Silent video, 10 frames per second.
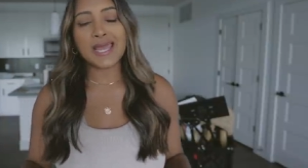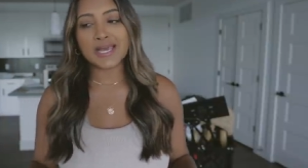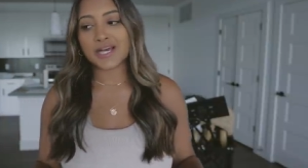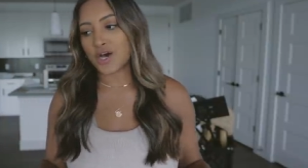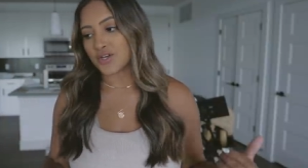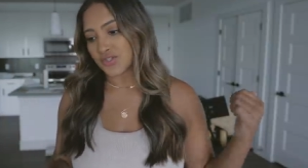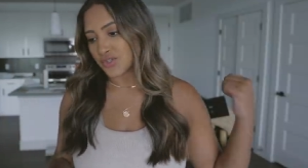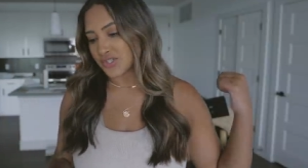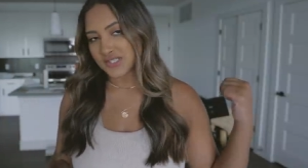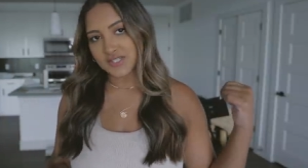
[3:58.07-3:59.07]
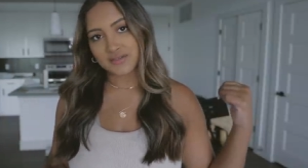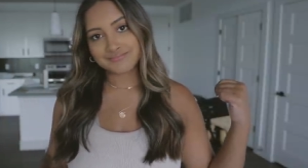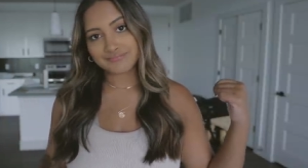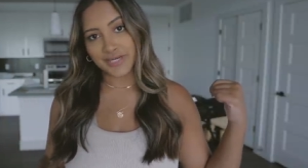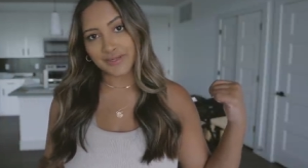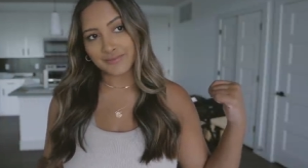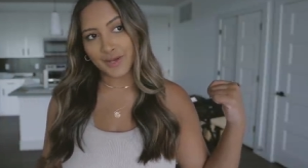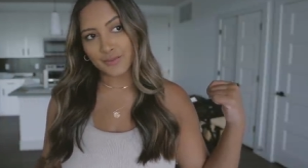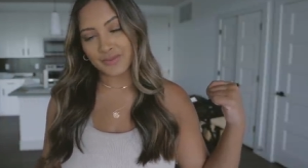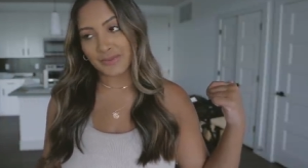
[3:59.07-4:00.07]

and also just bring a load with